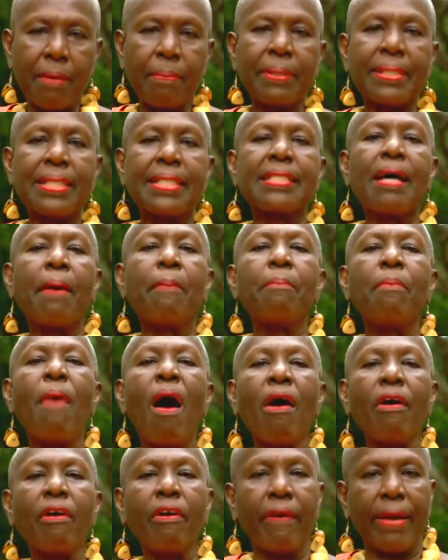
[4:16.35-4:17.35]
but it's a
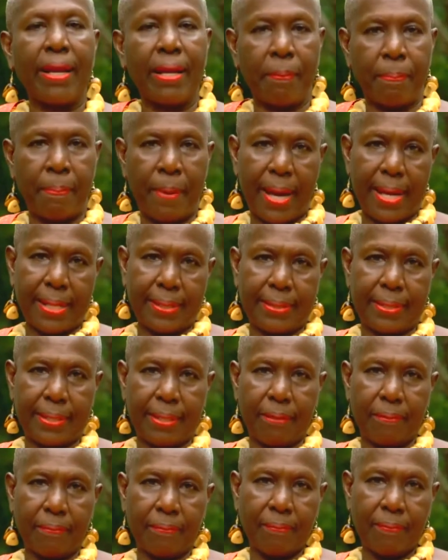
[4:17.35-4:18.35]
mongrel party.